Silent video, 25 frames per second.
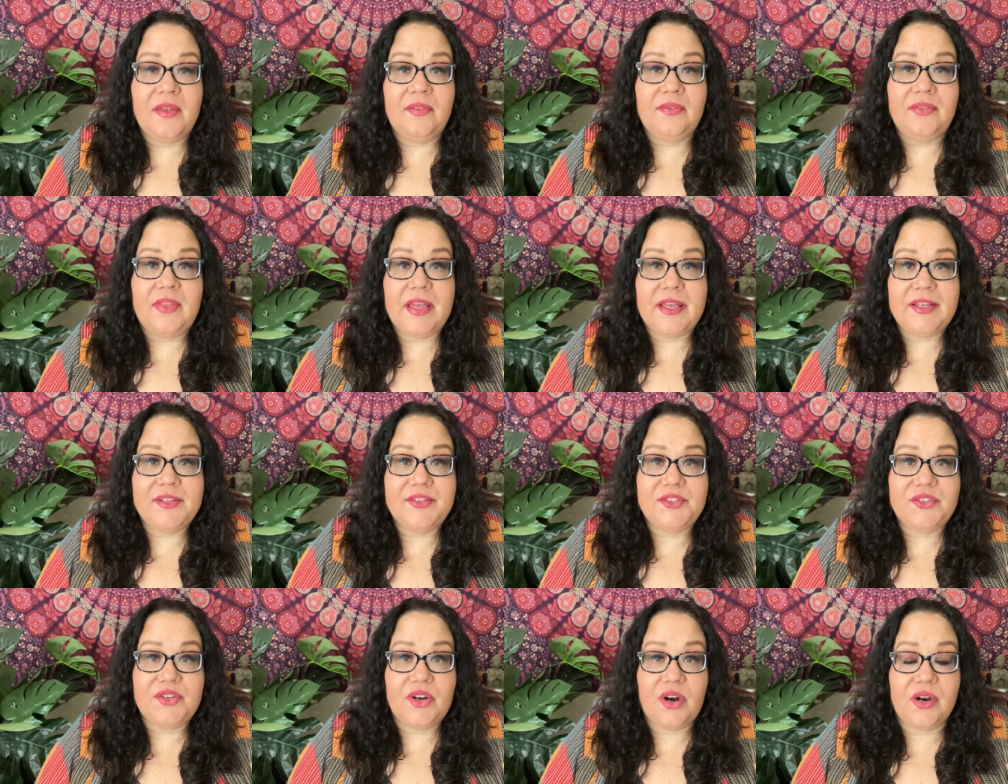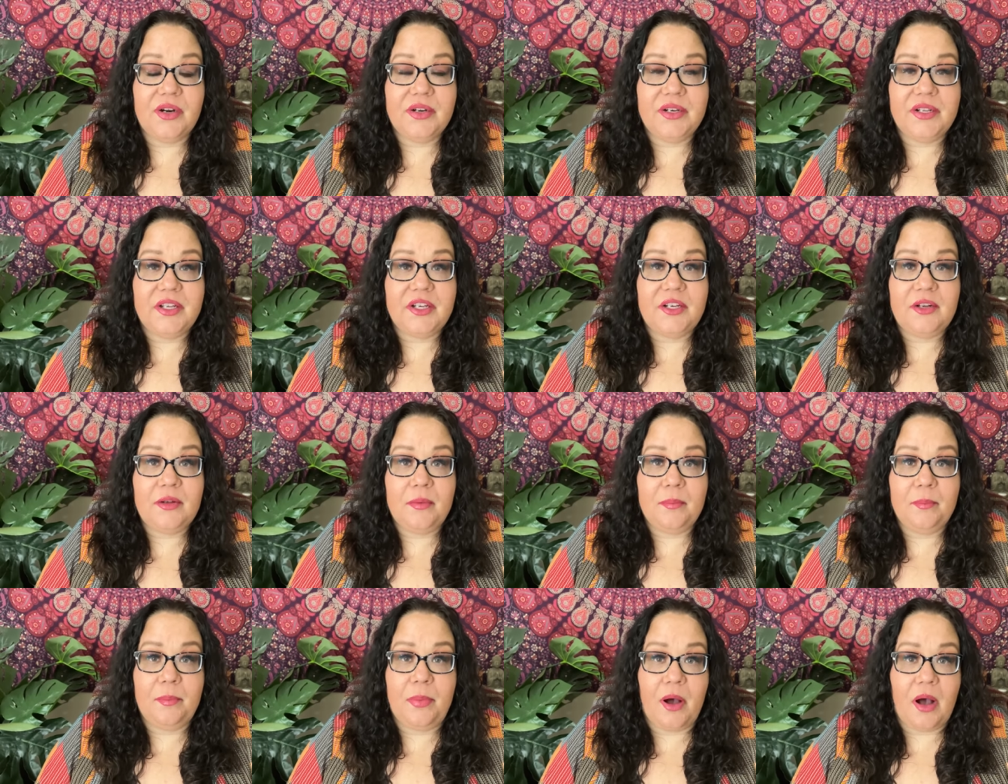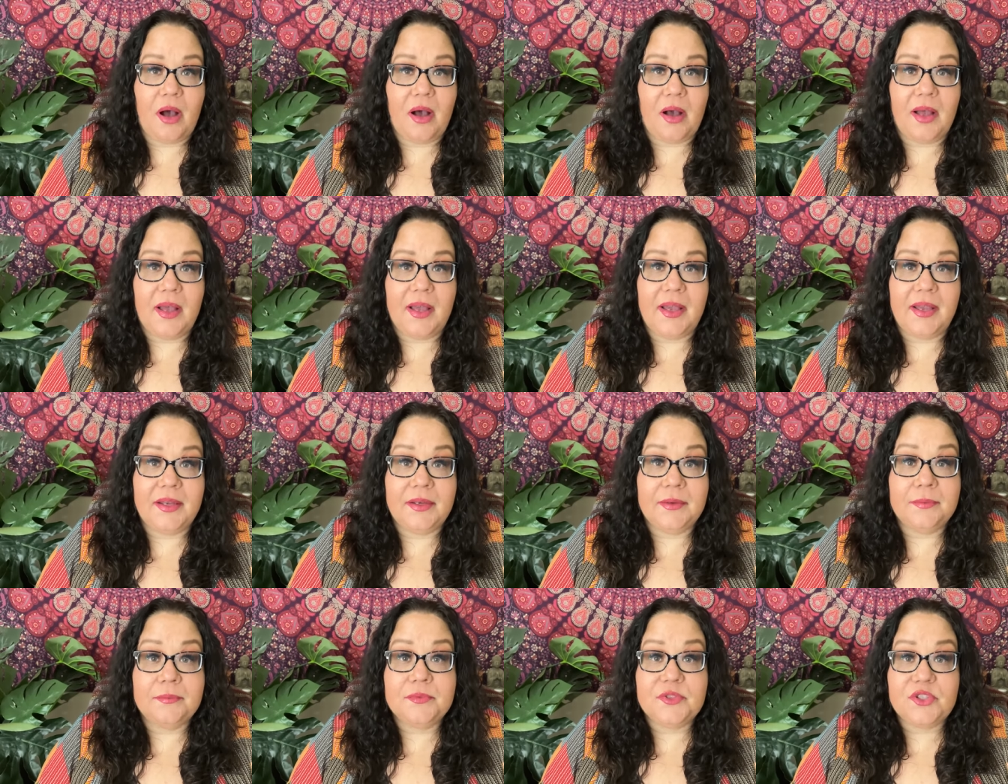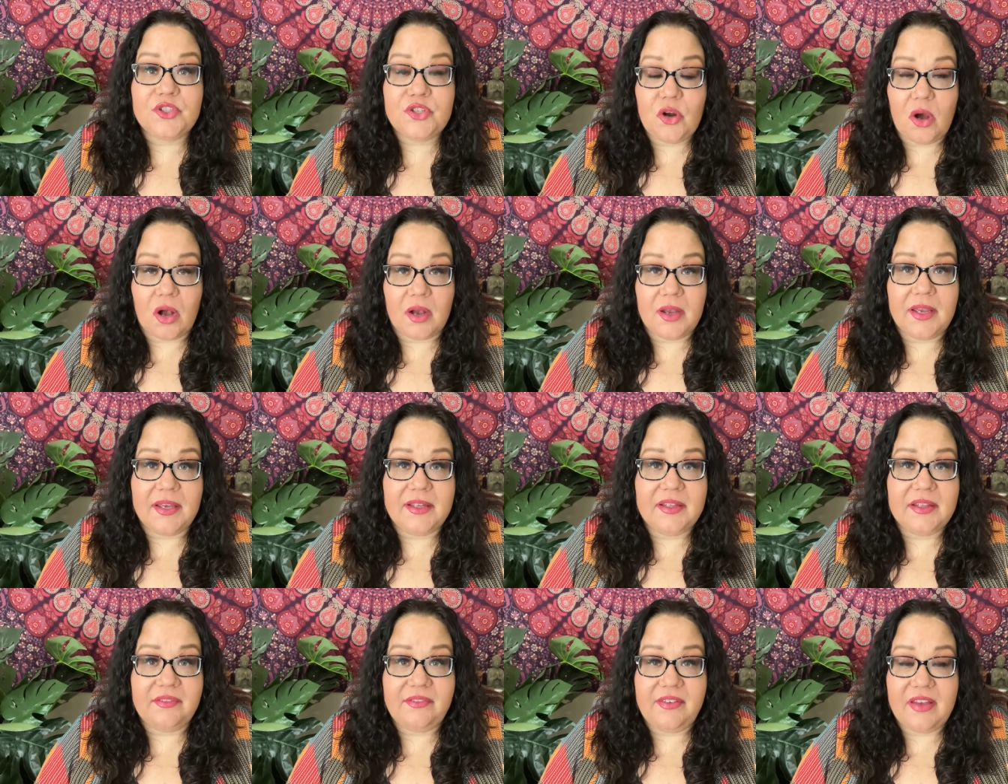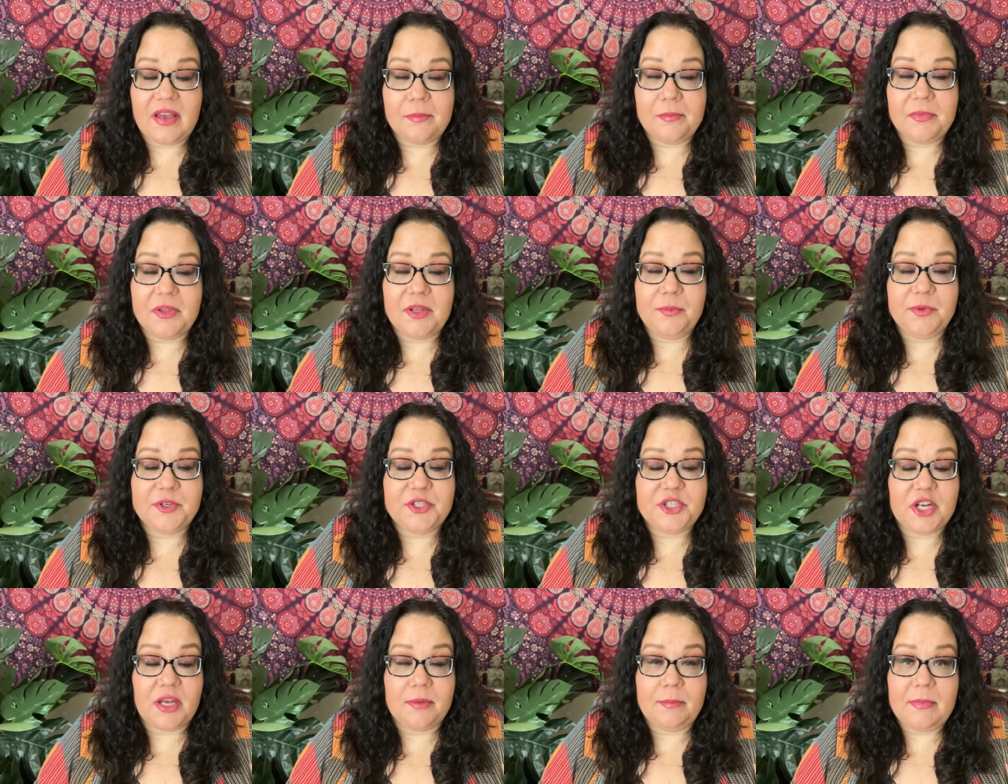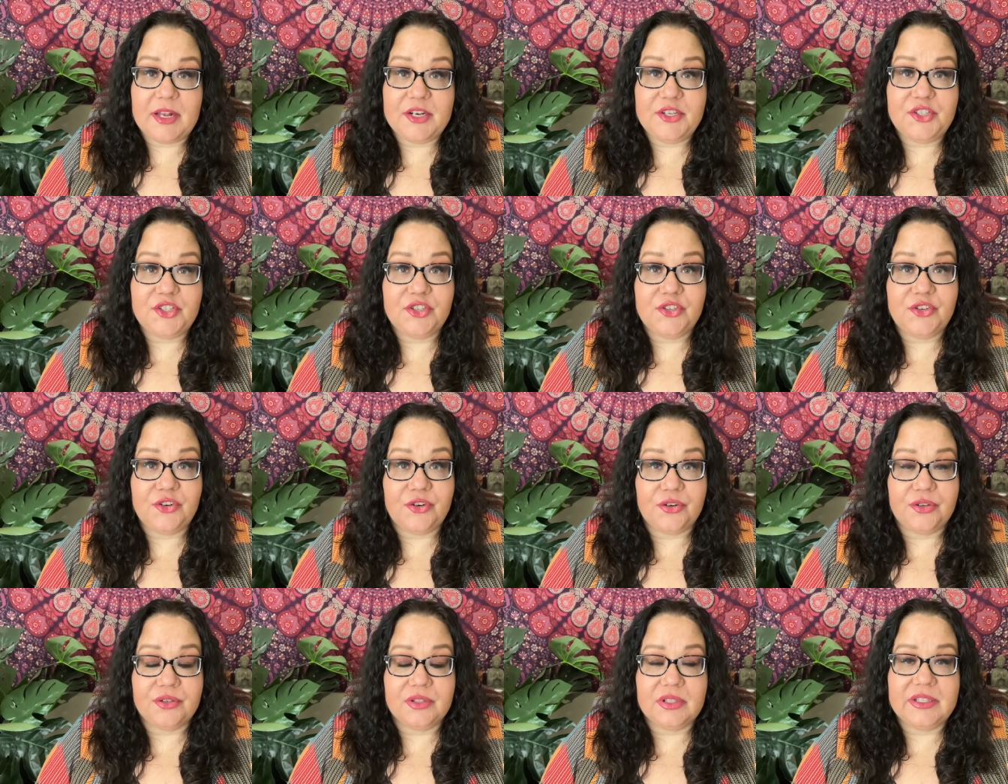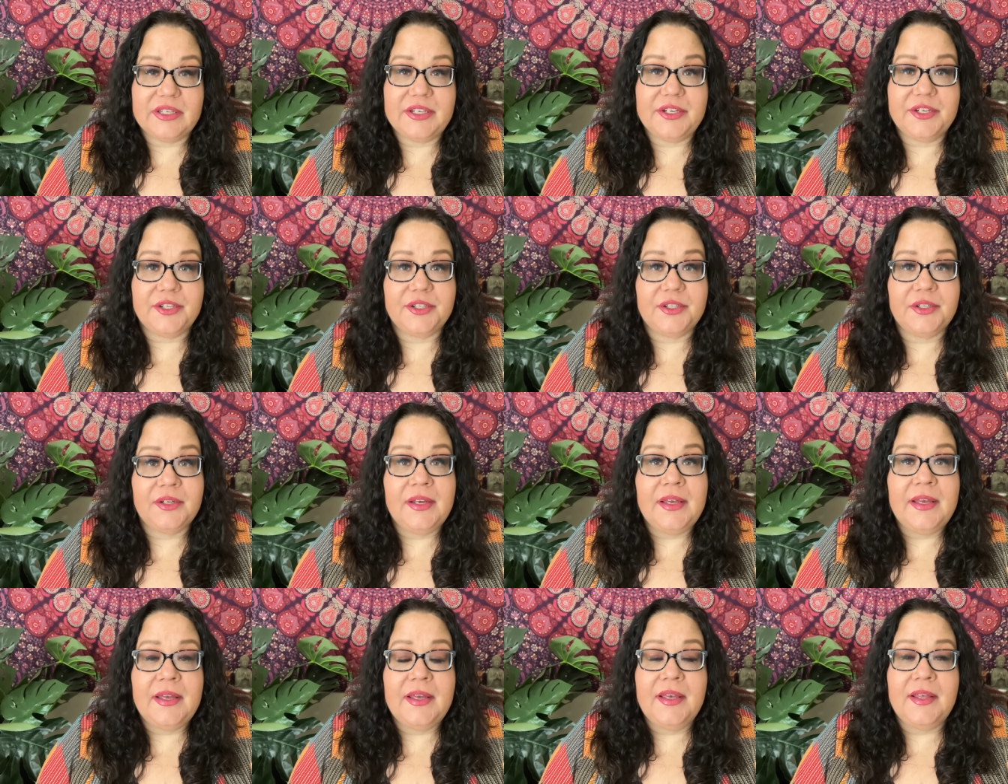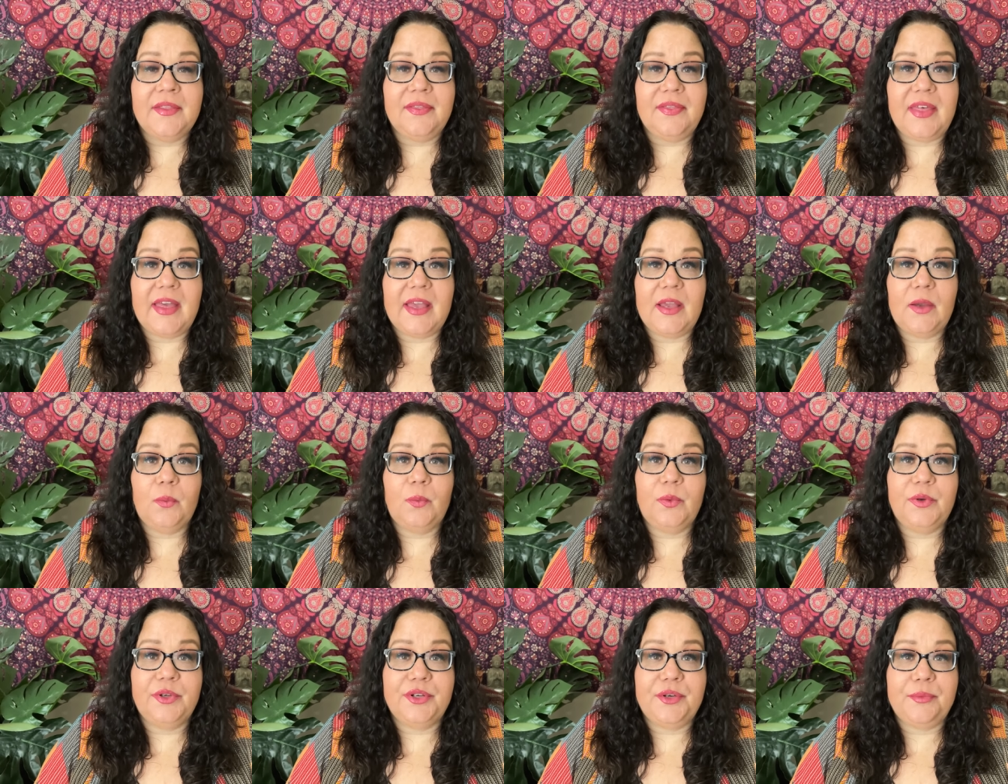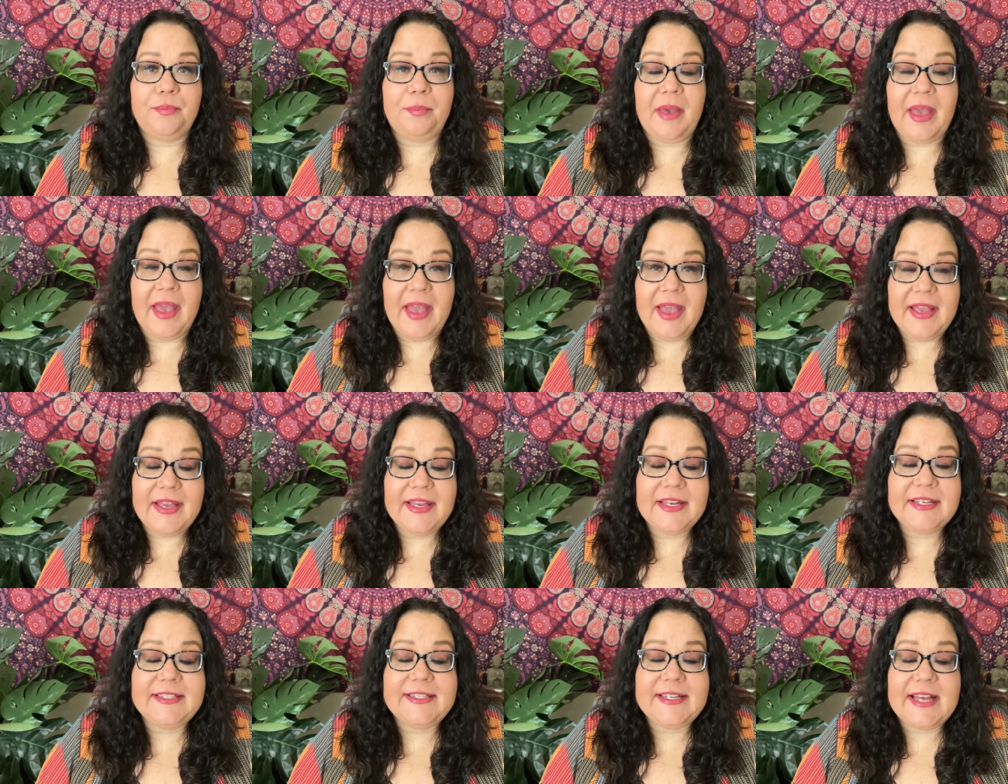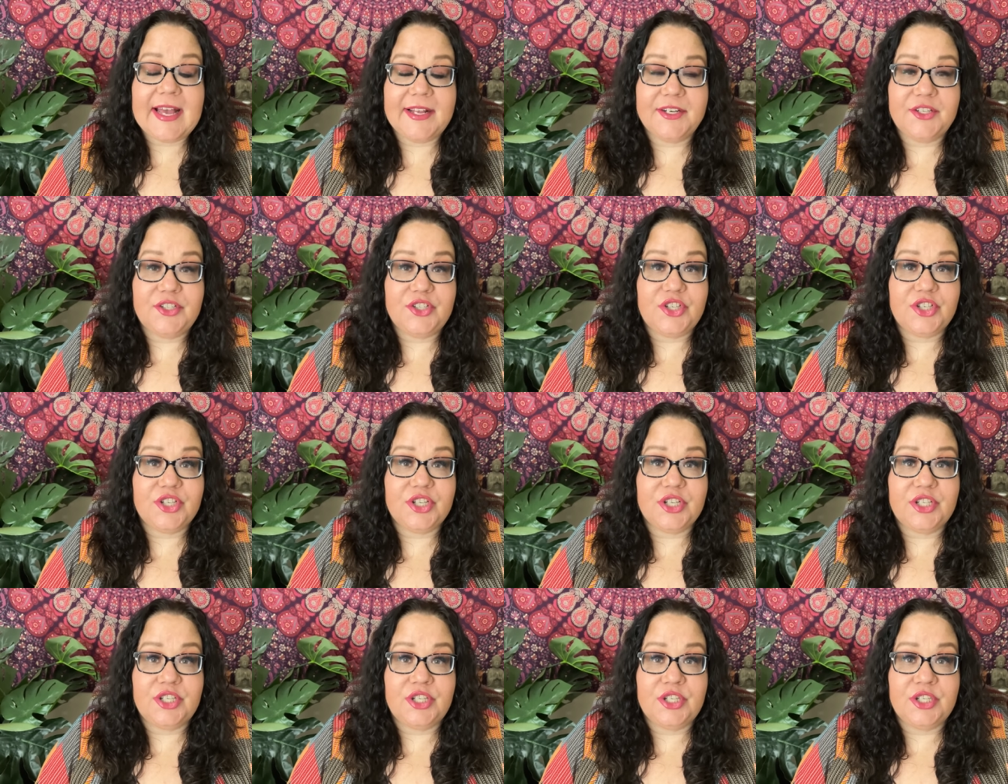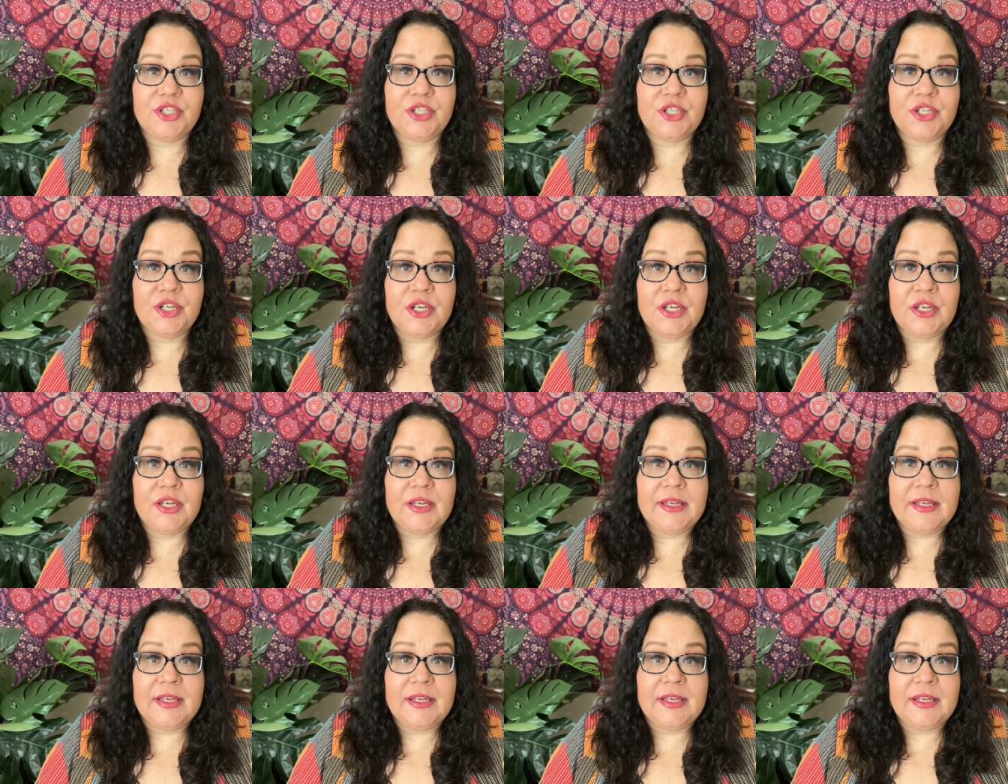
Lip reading: They started by stalking the family, which I mentioned earlier. They would pay attention